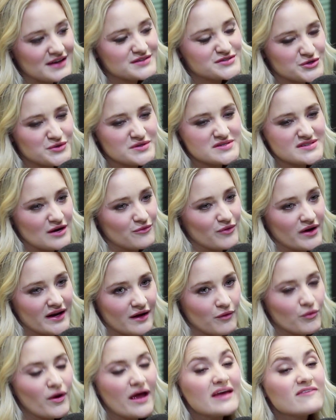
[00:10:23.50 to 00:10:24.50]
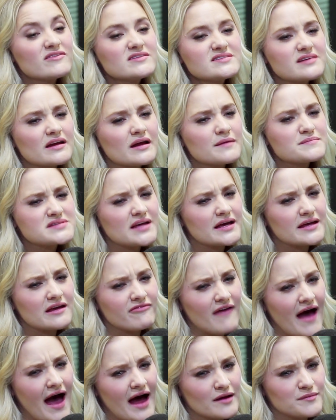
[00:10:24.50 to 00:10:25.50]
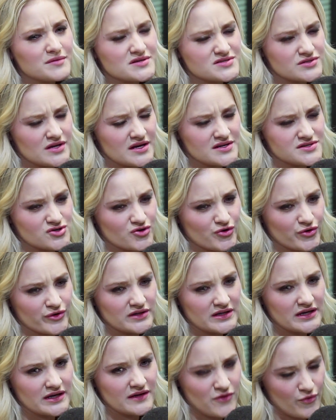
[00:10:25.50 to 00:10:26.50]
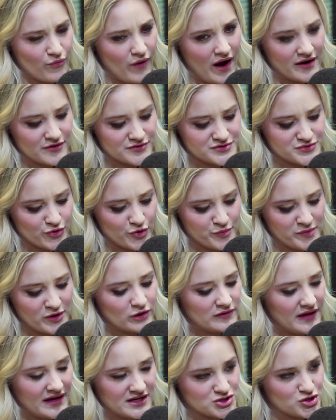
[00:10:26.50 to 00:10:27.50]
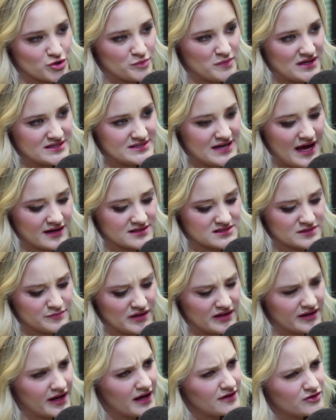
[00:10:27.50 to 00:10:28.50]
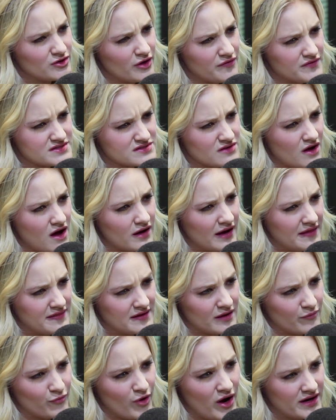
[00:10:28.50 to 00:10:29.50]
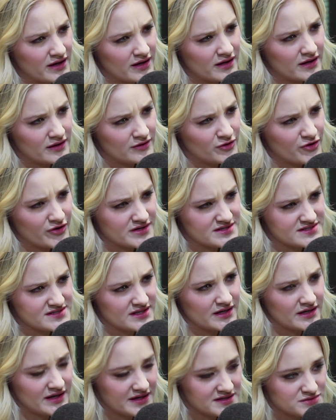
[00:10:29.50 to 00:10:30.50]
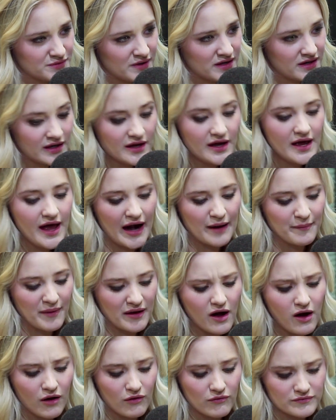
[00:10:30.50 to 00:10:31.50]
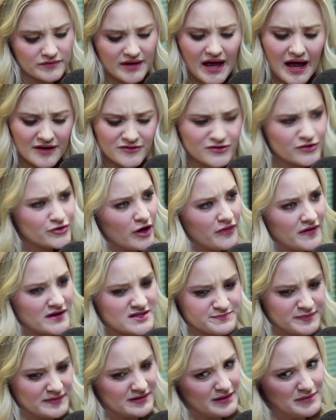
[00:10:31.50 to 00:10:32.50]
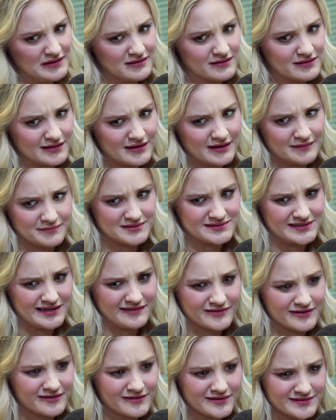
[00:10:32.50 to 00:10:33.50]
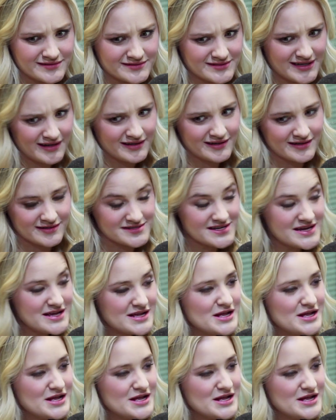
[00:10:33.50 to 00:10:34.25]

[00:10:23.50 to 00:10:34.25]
As soon as I read it. Even sometimes, like if Adam is currently in the writer's room, he'll like shoot me a text and be like, hey, do you know this song? I think I'm writing it in. You're going to sing it next week. And I'm like, oh, like, yeah, I do know this, but let me look it up because I haven't heard it in 10 years.